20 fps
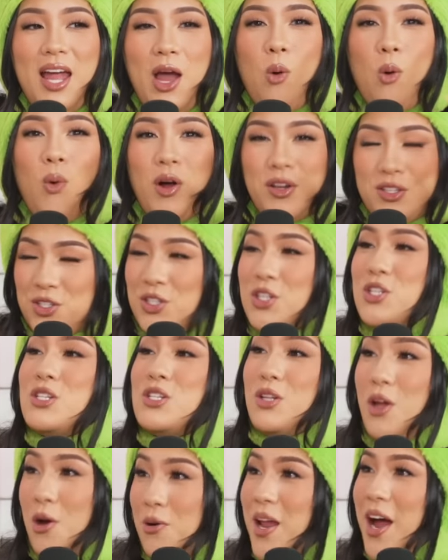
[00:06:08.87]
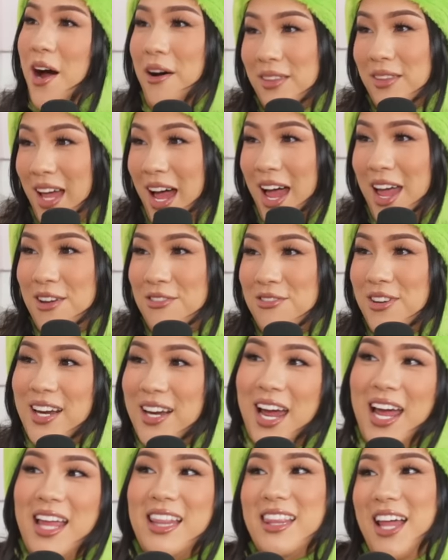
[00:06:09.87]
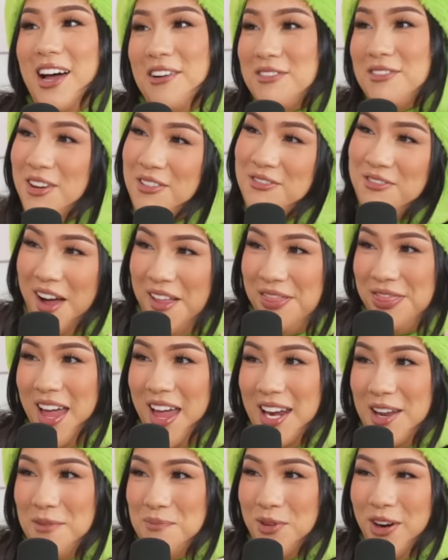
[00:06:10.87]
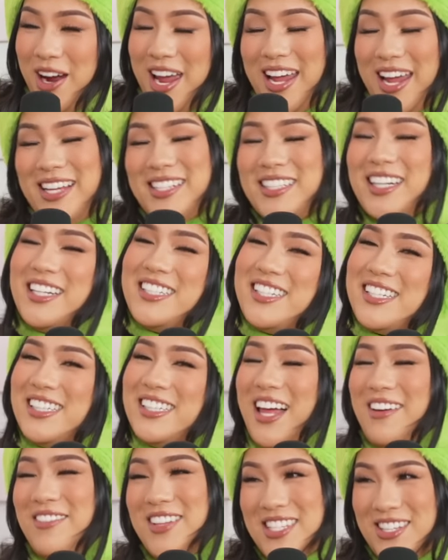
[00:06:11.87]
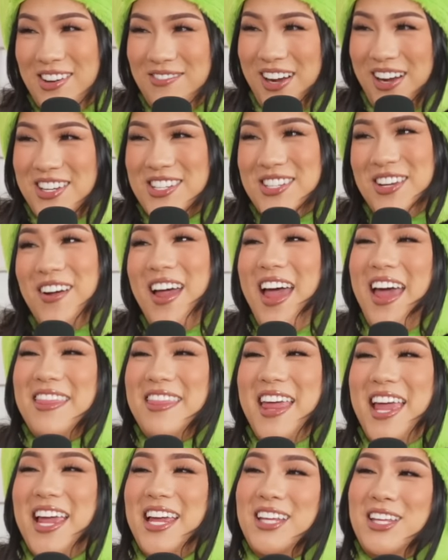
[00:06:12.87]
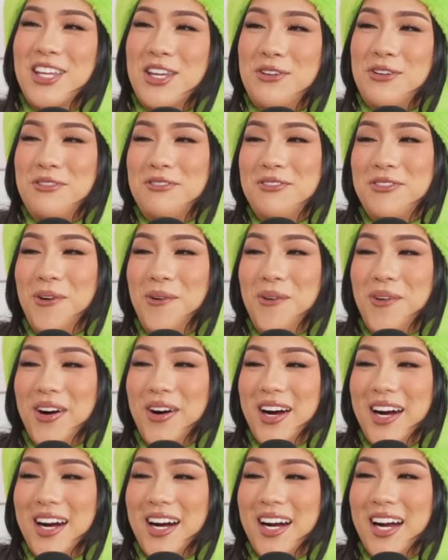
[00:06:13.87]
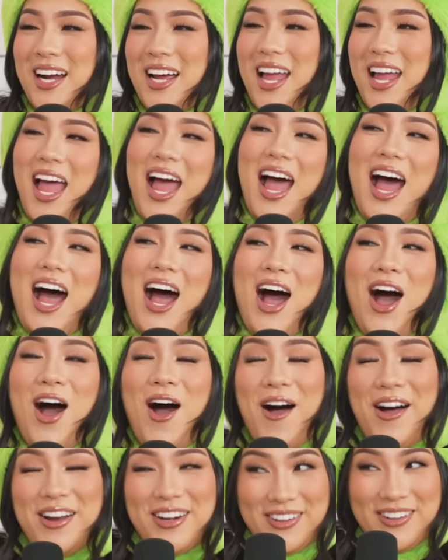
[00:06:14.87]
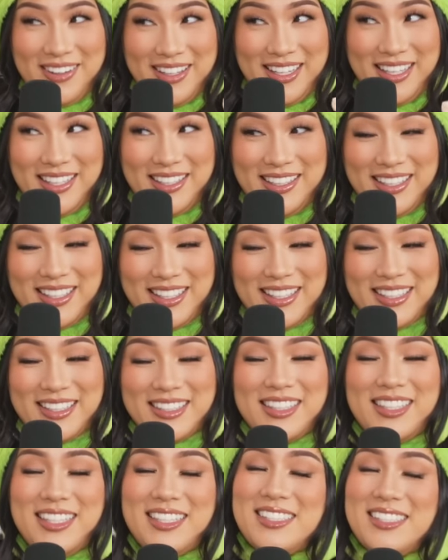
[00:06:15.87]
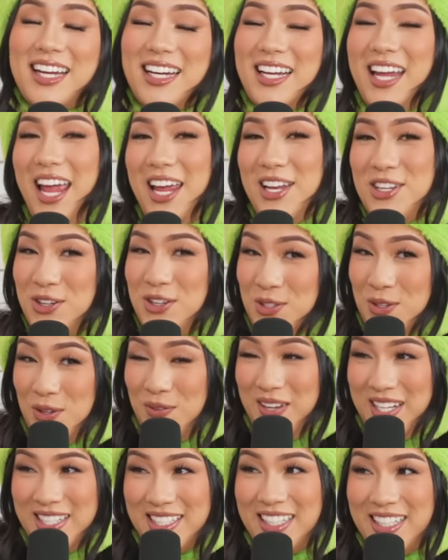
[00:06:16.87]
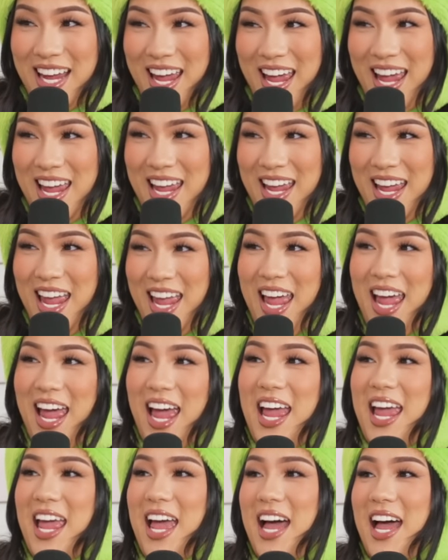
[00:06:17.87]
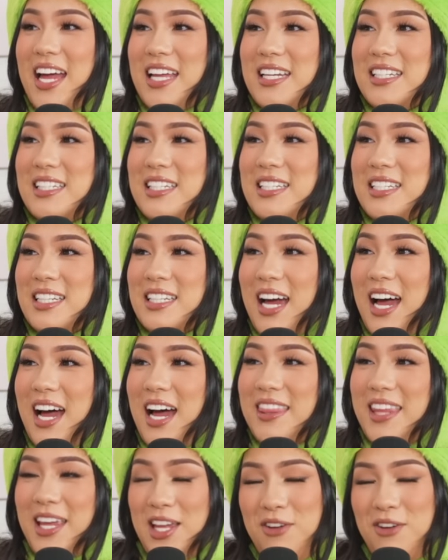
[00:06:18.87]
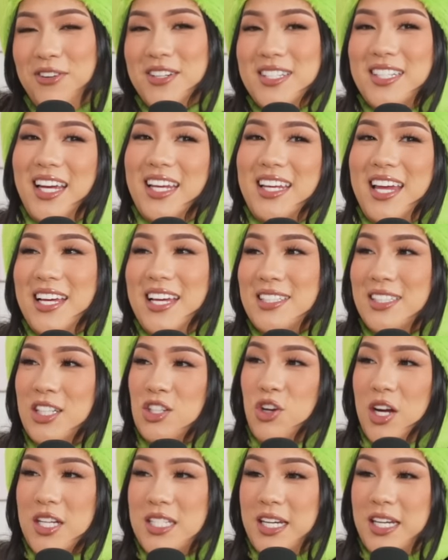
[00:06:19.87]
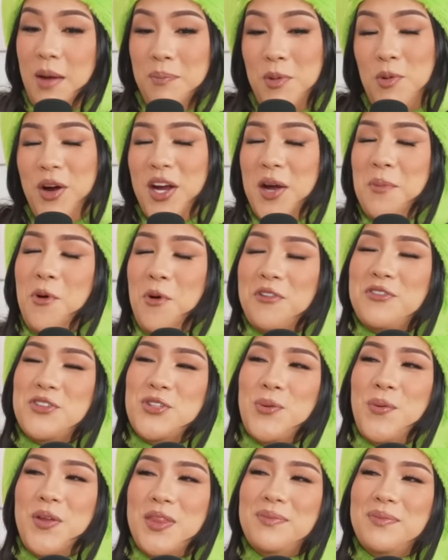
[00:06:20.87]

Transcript: Wants to slow down life, and I love the fun that it brings, and I just love it so much. So thank you for honoring the Sonny Angels with me today, and uh, thank you for saying yes to dressing up and wearing a morph suit with